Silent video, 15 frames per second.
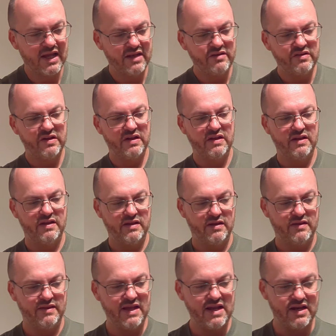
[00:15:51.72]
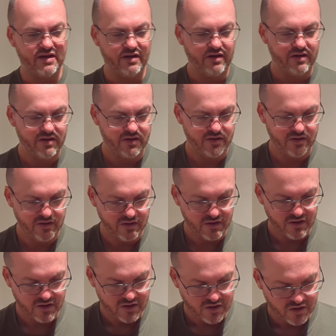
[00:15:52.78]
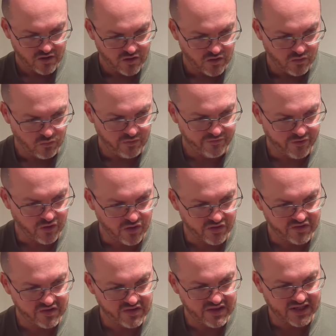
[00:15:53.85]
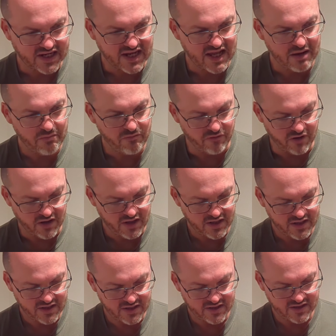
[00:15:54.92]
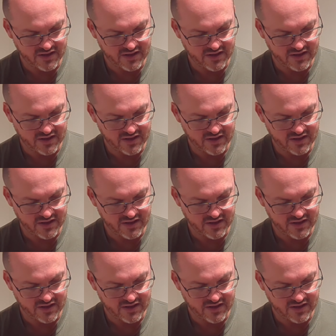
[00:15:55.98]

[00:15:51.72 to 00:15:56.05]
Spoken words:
And then we've got the camera